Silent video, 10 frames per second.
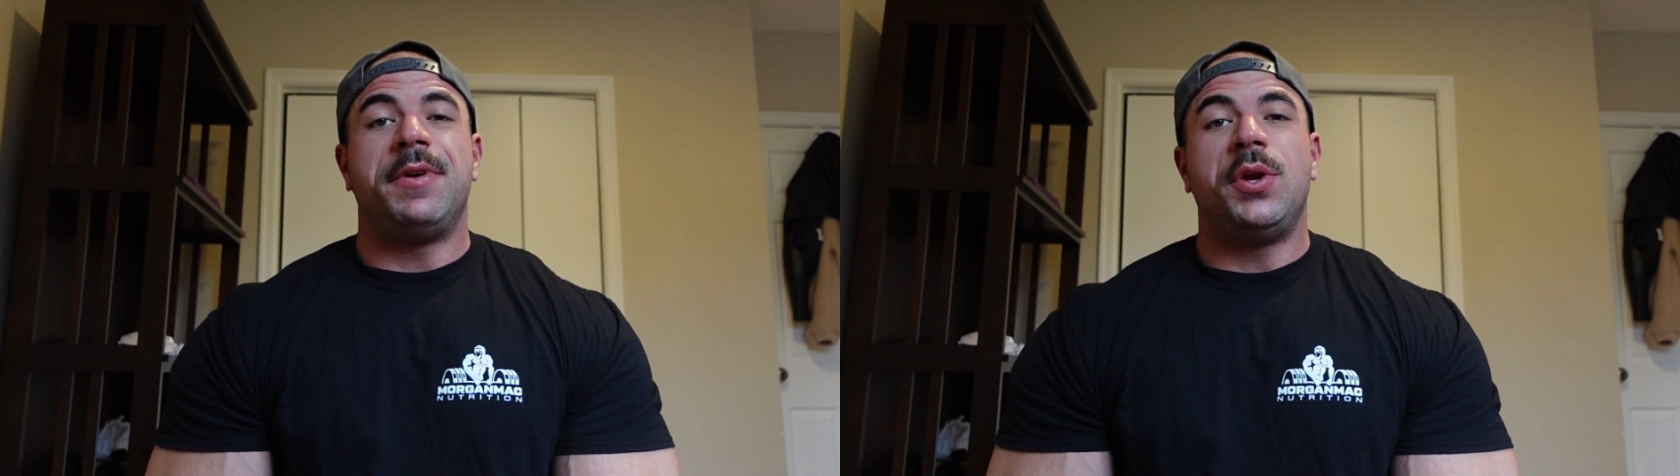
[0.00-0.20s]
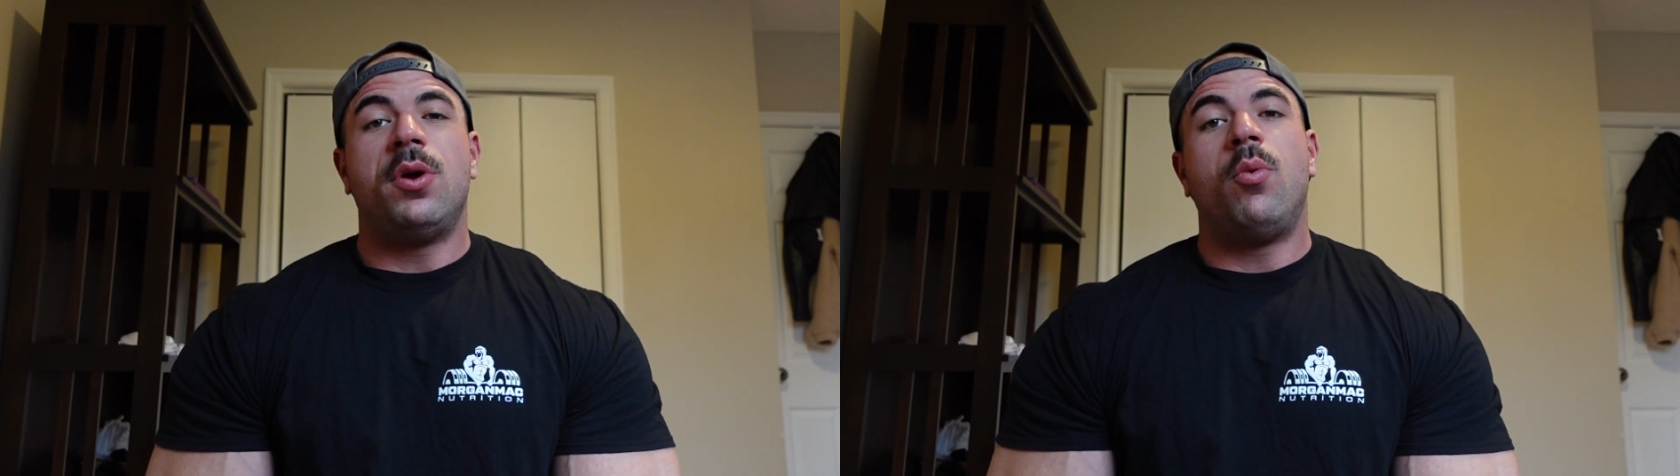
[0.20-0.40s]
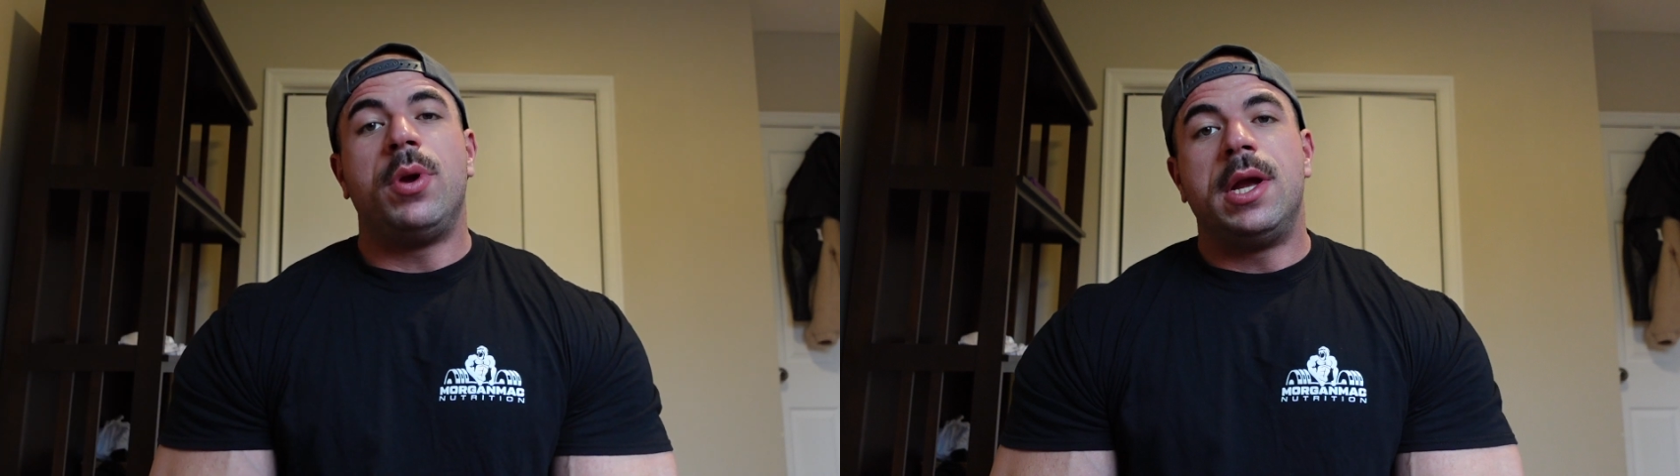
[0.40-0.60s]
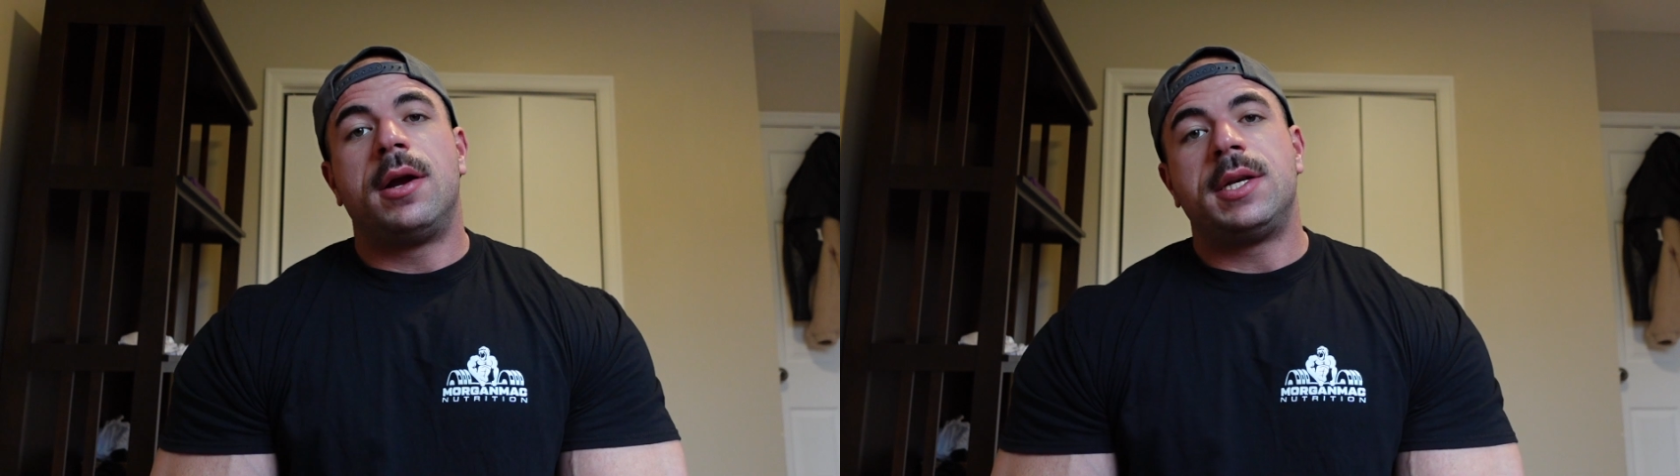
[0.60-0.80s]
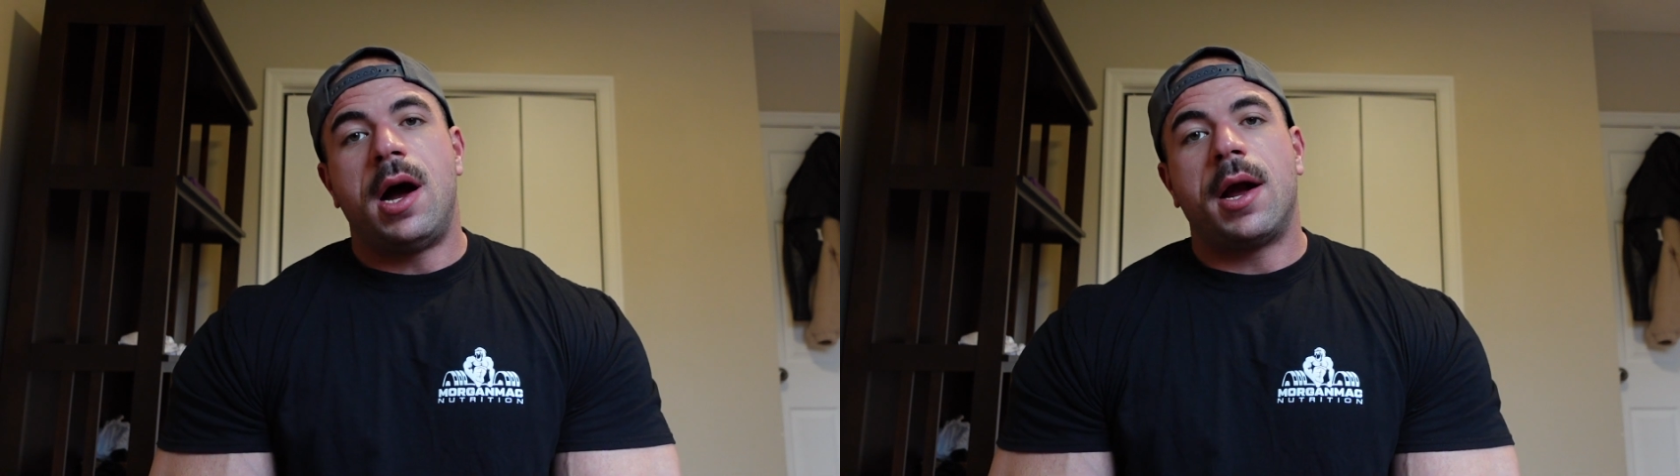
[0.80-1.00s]
video we
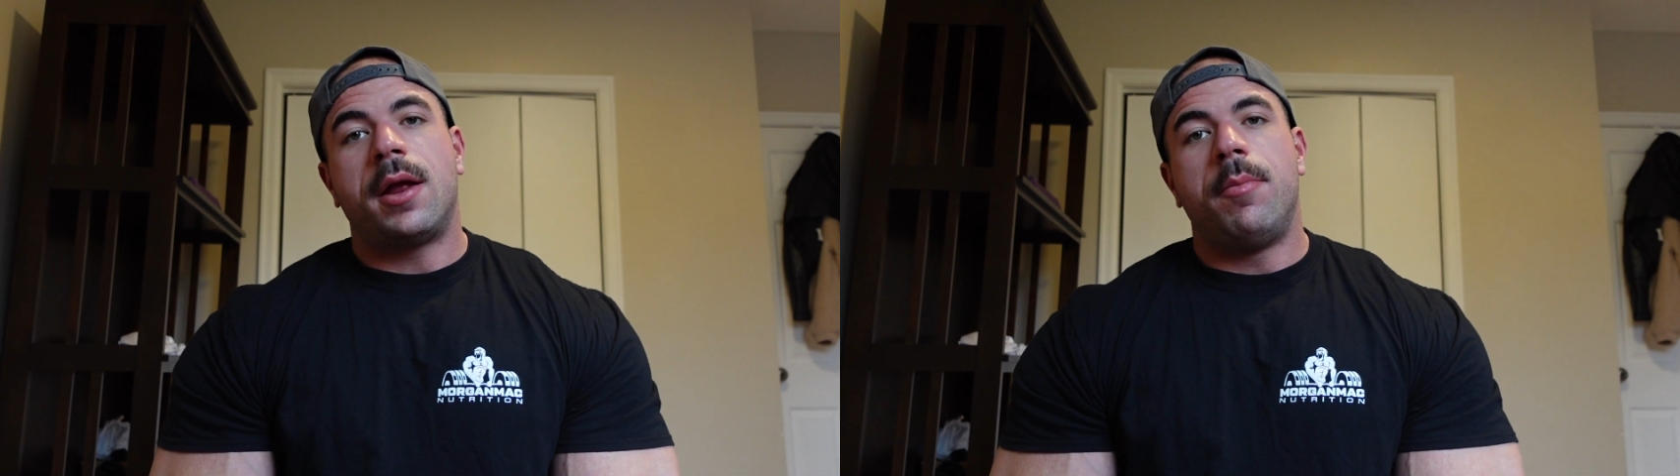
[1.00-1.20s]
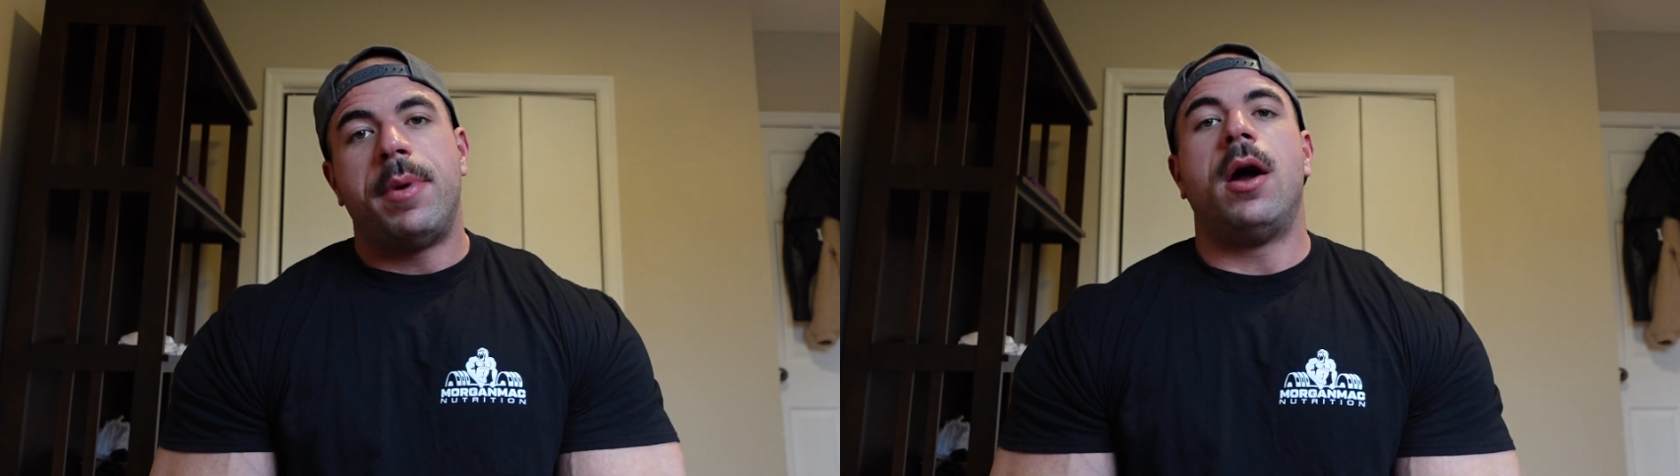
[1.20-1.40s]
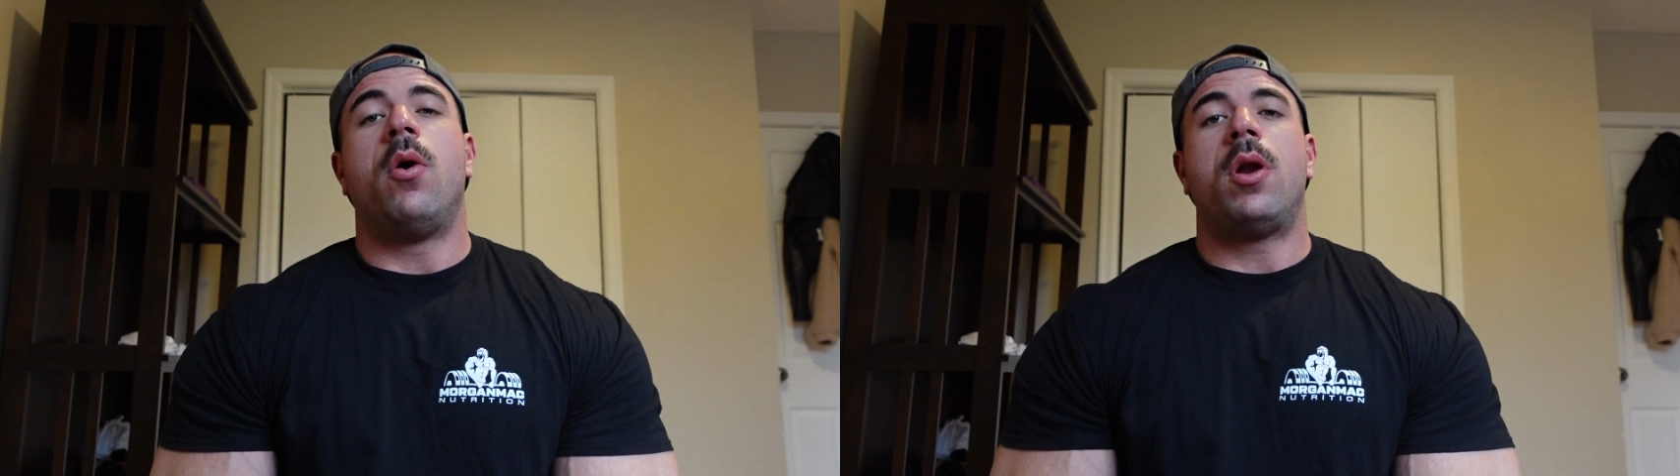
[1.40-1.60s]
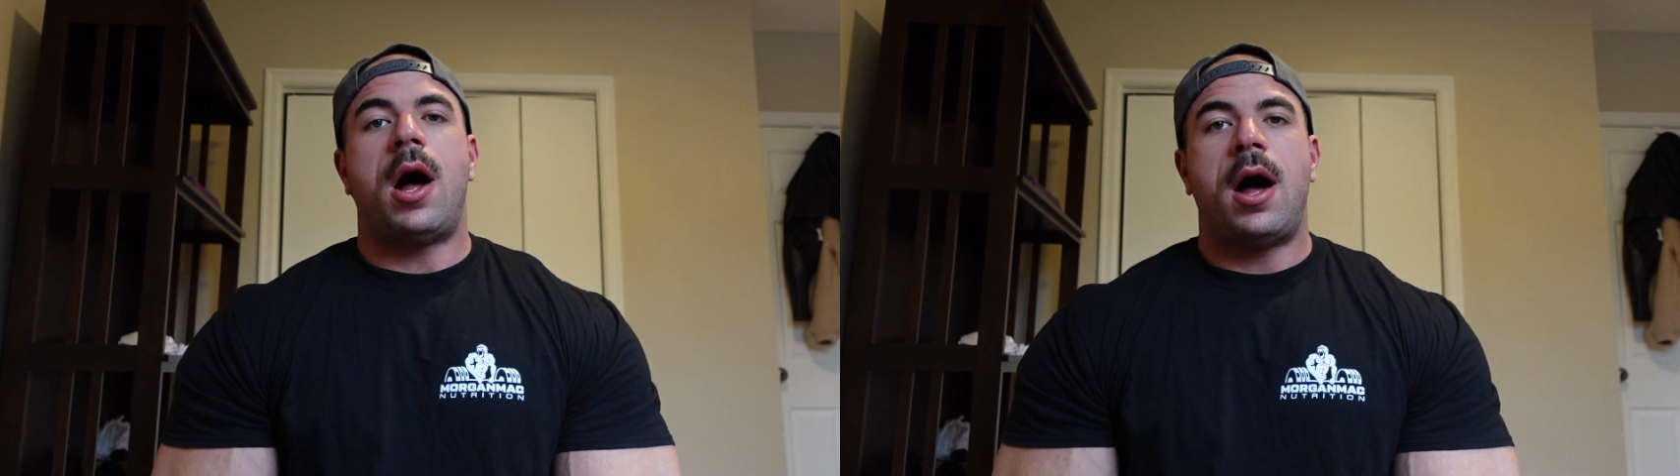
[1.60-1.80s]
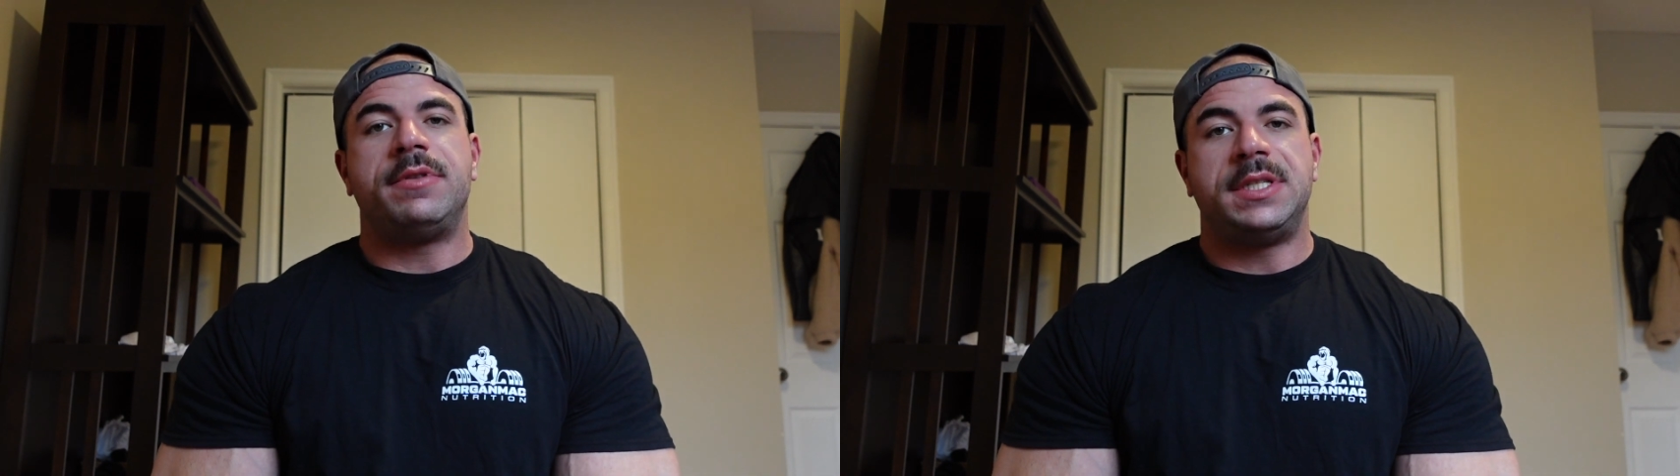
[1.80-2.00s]
are talking about
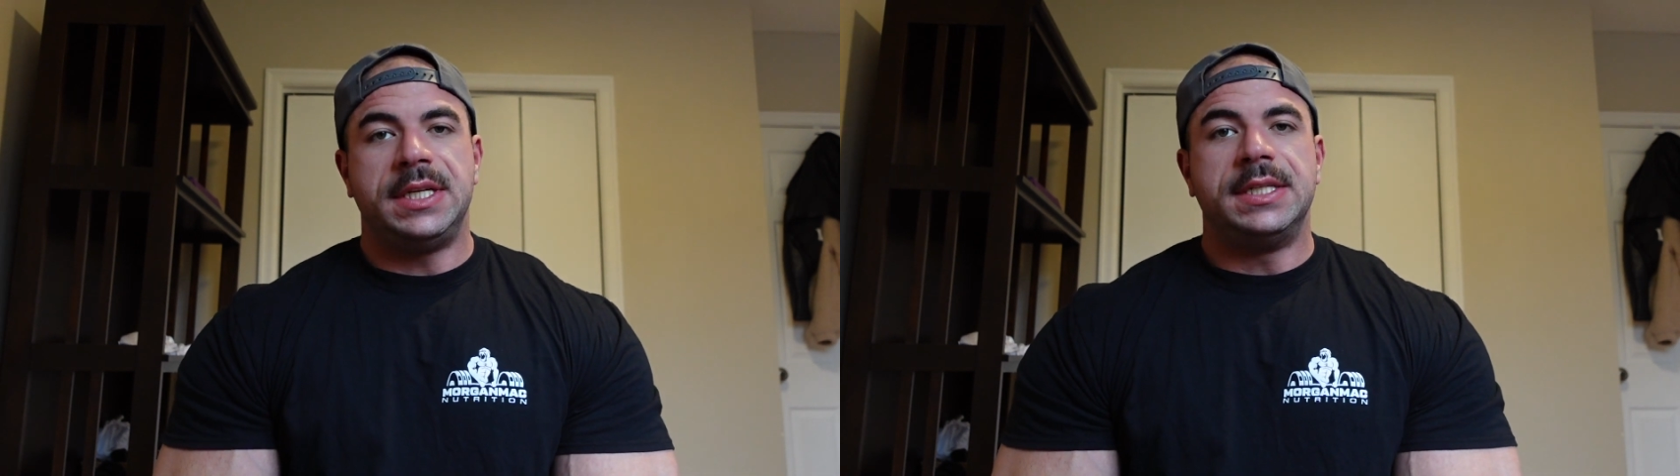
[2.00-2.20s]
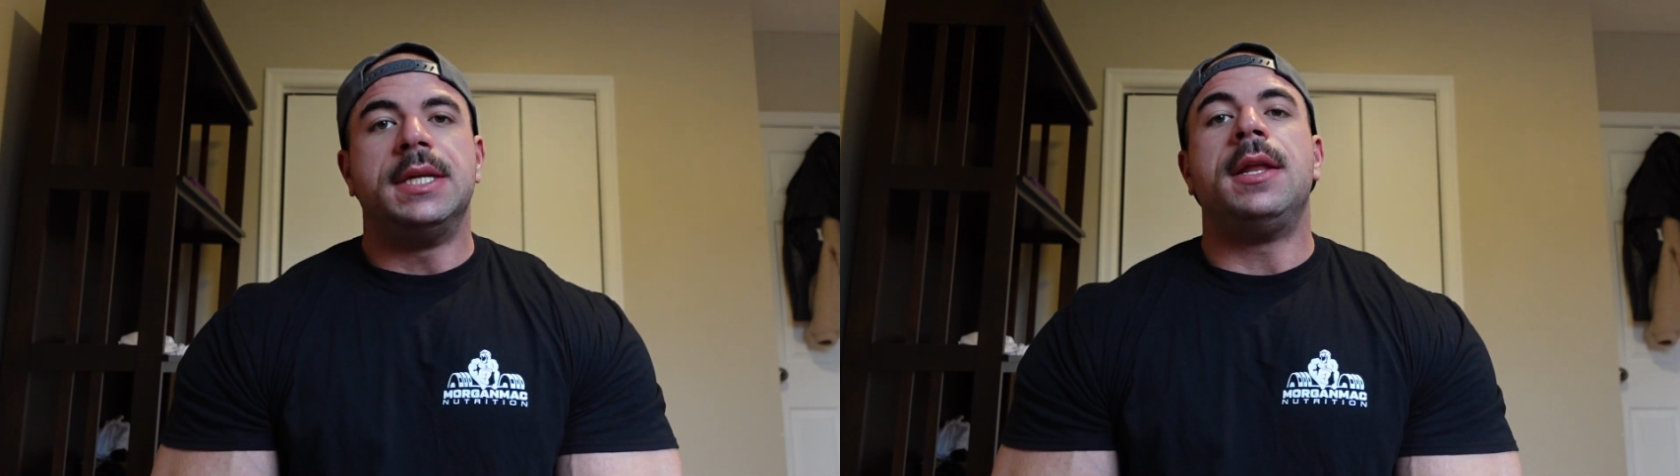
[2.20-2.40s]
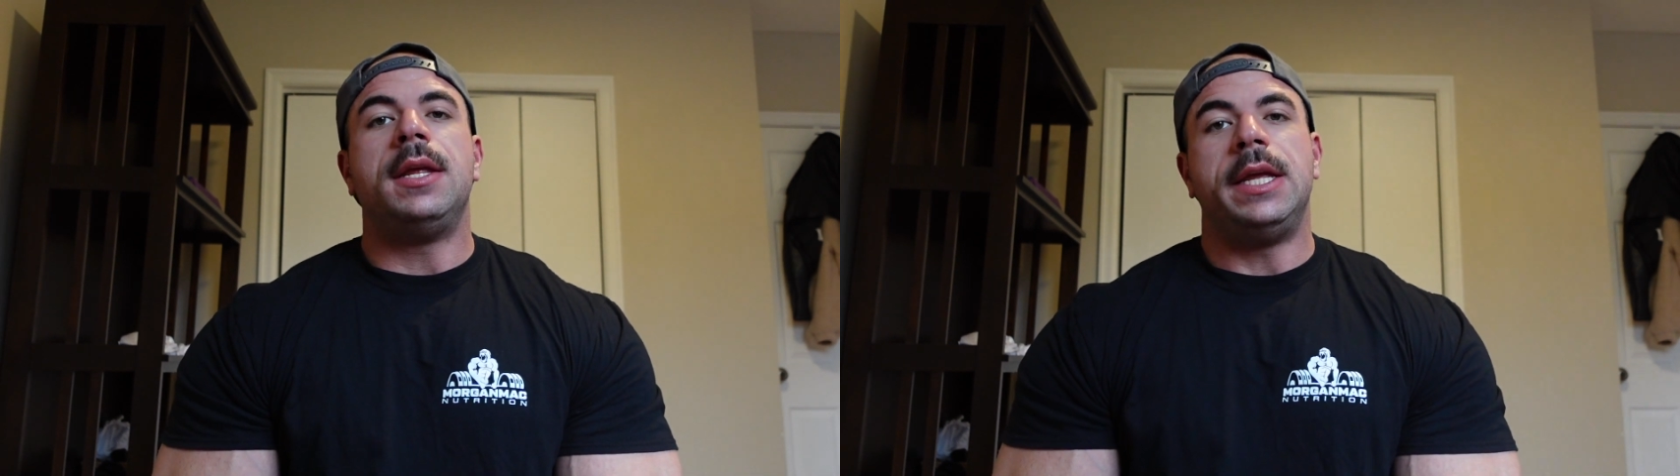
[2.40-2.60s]
off-season